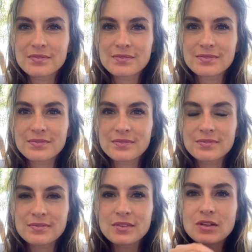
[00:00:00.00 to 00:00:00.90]
Your
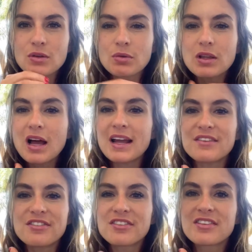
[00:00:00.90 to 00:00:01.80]
life,
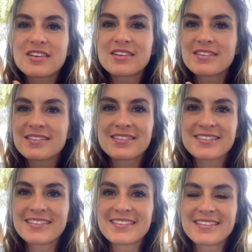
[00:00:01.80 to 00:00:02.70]
it
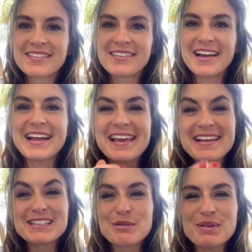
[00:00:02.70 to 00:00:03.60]
gets to be so
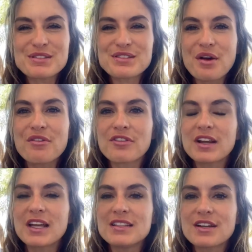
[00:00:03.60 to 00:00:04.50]
freaking different.
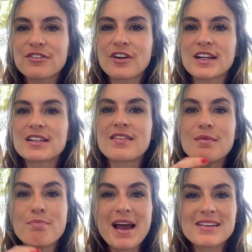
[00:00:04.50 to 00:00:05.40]
The best is
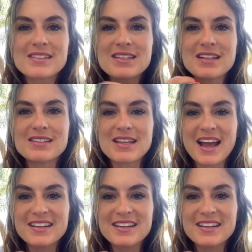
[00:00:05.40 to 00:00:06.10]
yet to come.